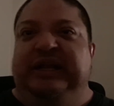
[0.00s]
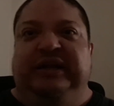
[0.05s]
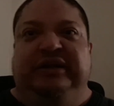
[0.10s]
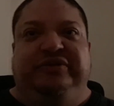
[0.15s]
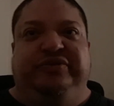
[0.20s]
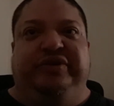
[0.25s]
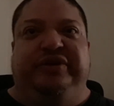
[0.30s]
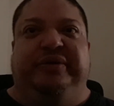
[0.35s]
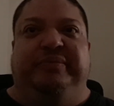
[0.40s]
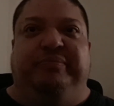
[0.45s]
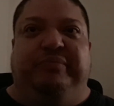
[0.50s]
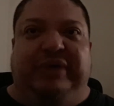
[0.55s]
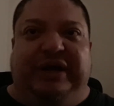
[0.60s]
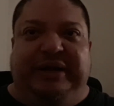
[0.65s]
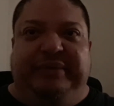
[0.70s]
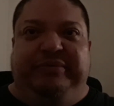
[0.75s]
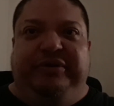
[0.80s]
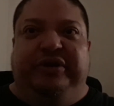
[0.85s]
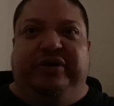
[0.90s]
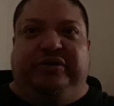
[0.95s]
try to mic,
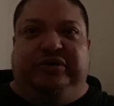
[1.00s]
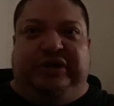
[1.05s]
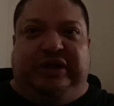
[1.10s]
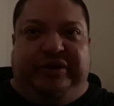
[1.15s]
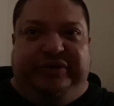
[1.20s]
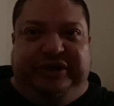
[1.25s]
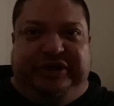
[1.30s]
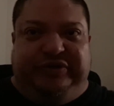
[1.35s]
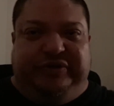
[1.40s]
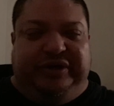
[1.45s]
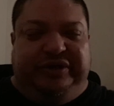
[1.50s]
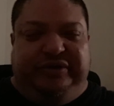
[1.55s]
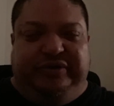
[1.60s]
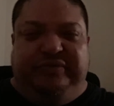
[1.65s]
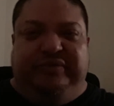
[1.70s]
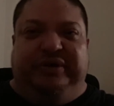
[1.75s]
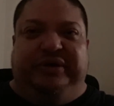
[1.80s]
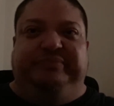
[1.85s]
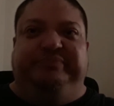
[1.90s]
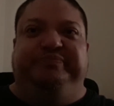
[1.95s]
you know how they try to
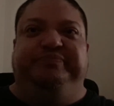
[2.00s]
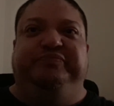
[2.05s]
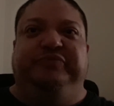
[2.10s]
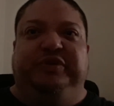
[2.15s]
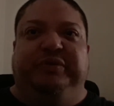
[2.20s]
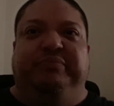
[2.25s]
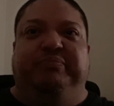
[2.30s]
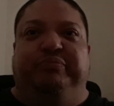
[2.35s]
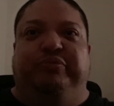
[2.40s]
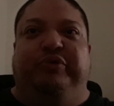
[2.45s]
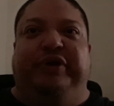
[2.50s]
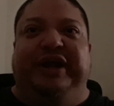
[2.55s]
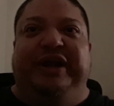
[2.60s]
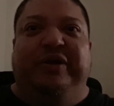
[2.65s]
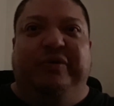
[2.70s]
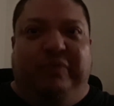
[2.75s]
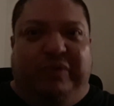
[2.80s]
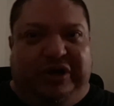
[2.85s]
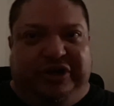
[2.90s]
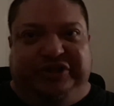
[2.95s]
uh,
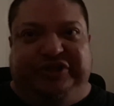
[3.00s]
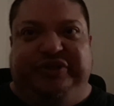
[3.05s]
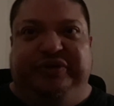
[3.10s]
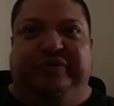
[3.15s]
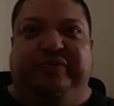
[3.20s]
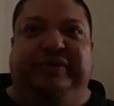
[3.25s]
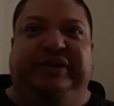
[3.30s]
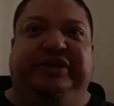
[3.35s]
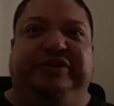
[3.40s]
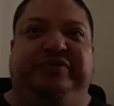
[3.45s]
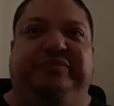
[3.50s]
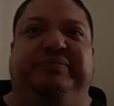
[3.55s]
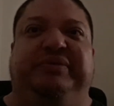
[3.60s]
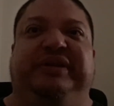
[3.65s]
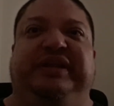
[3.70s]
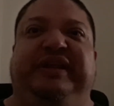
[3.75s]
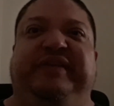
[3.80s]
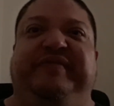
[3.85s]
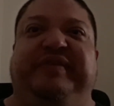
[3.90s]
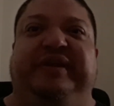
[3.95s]
brainwash you into
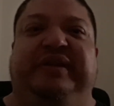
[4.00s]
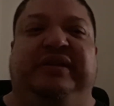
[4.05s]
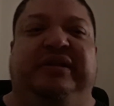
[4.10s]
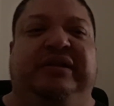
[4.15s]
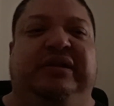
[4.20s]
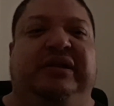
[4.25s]
believing.